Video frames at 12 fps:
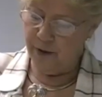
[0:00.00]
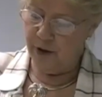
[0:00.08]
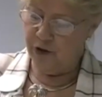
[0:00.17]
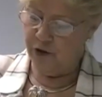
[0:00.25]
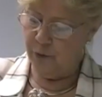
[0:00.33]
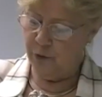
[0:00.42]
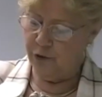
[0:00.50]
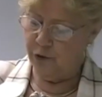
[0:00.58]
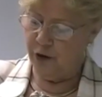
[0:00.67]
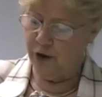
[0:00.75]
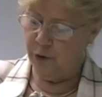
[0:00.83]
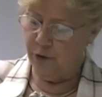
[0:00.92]
mushy and will
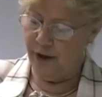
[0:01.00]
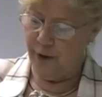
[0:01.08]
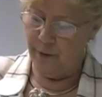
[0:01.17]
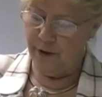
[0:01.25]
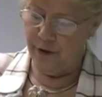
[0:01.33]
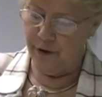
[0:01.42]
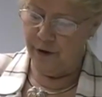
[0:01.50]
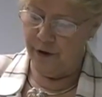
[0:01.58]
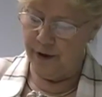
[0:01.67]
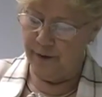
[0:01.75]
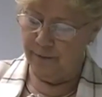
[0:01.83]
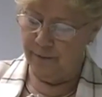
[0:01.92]
stretch without
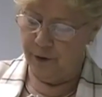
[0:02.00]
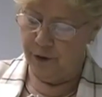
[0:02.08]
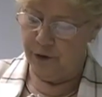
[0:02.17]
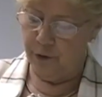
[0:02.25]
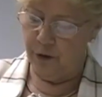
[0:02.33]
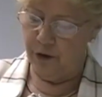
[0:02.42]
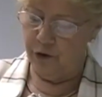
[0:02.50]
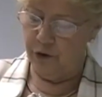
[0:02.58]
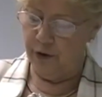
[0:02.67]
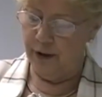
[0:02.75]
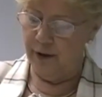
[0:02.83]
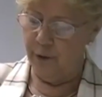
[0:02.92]
returning to its
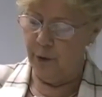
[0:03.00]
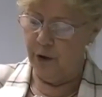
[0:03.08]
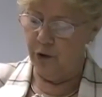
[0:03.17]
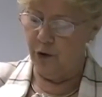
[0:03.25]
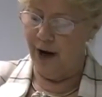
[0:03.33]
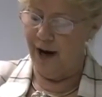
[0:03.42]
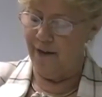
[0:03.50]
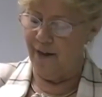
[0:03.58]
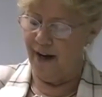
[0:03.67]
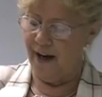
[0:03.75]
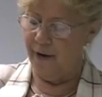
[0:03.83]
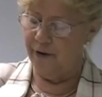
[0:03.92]
original length. When dry,
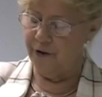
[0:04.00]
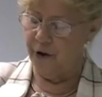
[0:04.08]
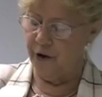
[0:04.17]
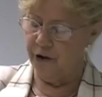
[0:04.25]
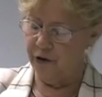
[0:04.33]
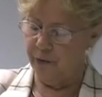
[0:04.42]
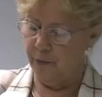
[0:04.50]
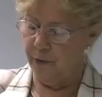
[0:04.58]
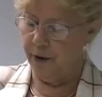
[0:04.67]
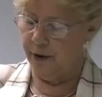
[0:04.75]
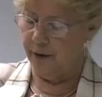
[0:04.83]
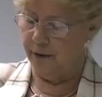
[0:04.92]
the hair is harsh and
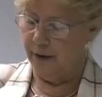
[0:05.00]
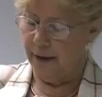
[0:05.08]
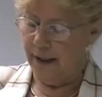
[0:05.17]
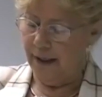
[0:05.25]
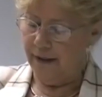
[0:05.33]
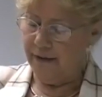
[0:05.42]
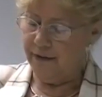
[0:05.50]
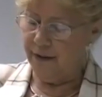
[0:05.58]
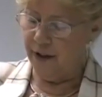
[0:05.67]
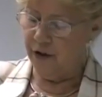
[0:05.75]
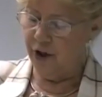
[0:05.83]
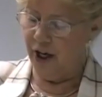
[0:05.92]
brittle.
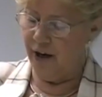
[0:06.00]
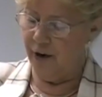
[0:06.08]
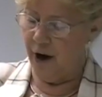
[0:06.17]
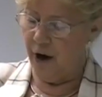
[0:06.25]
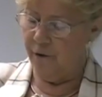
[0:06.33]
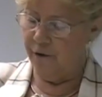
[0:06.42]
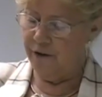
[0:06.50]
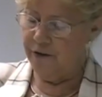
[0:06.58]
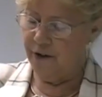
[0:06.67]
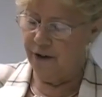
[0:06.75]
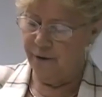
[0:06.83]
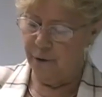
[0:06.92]
Such hair often
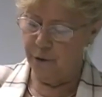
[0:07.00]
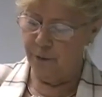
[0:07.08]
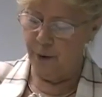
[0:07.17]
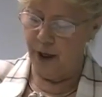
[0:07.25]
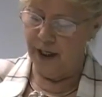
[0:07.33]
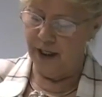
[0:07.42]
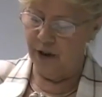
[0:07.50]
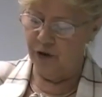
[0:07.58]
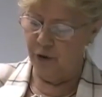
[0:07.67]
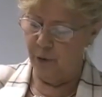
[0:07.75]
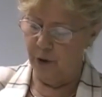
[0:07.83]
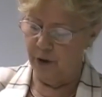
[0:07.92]
suffers
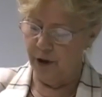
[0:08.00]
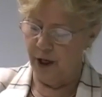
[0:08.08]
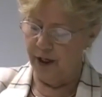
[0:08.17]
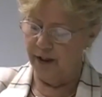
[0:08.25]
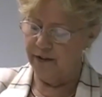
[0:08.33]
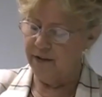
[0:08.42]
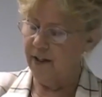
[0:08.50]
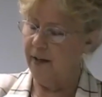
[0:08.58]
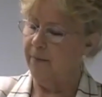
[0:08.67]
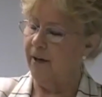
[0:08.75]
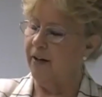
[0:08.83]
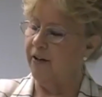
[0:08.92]
breakage and will not
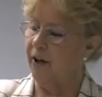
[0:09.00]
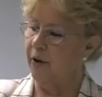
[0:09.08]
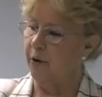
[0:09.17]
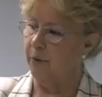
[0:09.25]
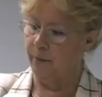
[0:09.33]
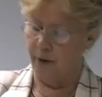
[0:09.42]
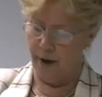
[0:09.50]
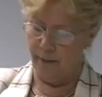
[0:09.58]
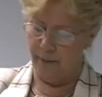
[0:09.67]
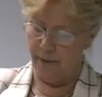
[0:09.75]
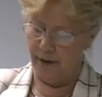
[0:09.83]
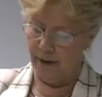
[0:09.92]
accept a toner
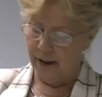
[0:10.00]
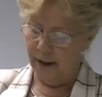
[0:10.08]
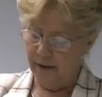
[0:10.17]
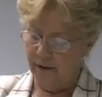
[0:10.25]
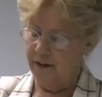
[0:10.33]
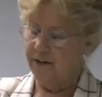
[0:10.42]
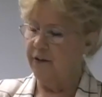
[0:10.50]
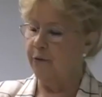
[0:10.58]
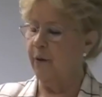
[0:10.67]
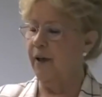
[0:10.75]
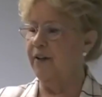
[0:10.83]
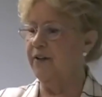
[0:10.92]
properly. This
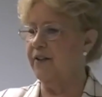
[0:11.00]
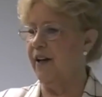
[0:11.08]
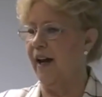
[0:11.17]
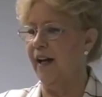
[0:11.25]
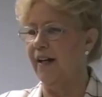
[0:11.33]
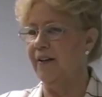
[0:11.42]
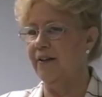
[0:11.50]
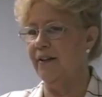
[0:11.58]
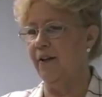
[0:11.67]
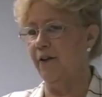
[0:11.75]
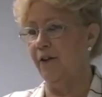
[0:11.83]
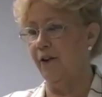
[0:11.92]
is when it stains
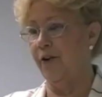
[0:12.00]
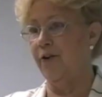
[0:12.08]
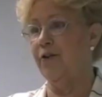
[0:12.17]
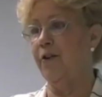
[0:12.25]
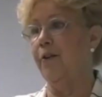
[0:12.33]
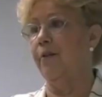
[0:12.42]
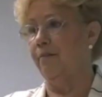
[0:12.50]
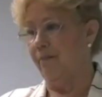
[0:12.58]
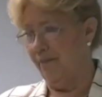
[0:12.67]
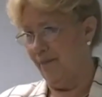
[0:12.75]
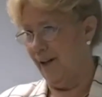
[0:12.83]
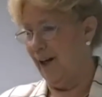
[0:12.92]
it or turns it
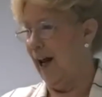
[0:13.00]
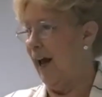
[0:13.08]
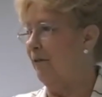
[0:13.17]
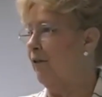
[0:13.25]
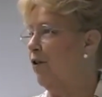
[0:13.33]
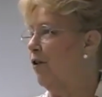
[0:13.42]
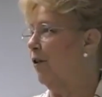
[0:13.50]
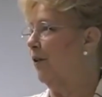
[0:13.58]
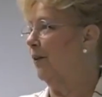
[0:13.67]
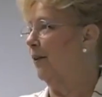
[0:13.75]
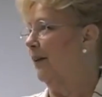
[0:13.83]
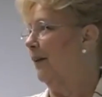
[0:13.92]
the lavender